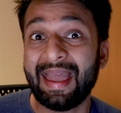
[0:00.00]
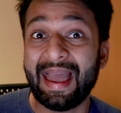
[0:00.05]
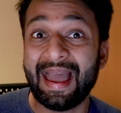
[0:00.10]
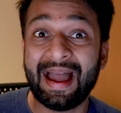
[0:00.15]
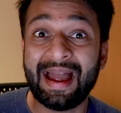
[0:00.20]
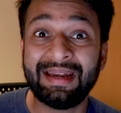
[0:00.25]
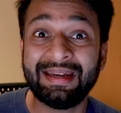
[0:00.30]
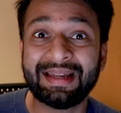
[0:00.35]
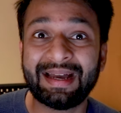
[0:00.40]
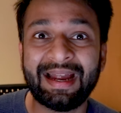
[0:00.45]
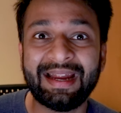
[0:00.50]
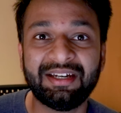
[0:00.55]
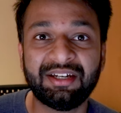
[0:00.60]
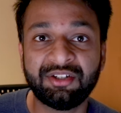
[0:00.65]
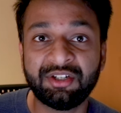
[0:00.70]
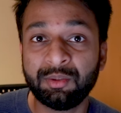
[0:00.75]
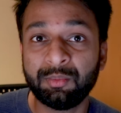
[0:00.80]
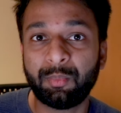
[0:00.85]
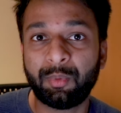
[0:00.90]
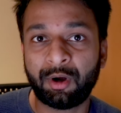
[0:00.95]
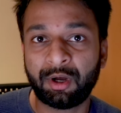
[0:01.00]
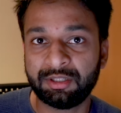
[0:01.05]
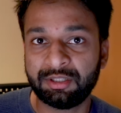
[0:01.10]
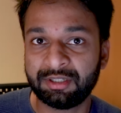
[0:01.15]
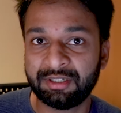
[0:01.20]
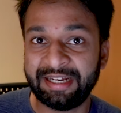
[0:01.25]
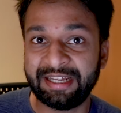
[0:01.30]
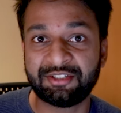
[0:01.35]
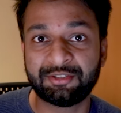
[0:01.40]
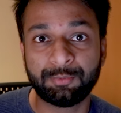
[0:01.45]
and I didn't
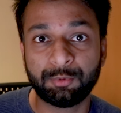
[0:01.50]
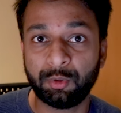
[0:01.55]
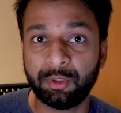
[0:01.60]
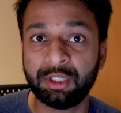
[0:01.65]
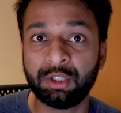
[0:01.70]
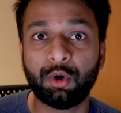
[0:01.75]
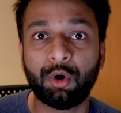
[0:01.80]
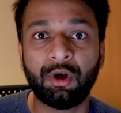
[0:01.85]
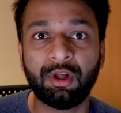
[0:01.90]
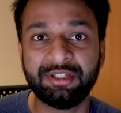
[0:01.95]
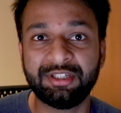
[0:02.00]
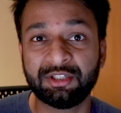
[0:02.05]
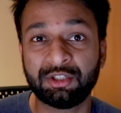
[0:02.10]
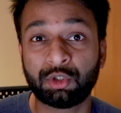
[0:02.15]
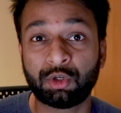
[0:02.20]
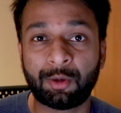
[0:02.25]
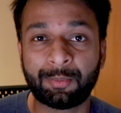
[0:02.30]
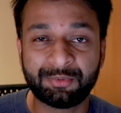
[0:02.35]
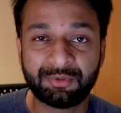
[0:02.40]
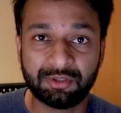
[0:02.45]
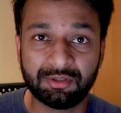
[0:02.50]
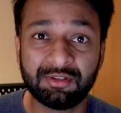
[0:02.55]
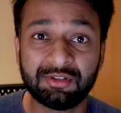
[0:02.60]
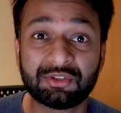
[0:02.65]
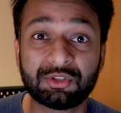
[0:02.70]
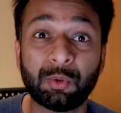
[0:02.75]
bother exploring all the other options.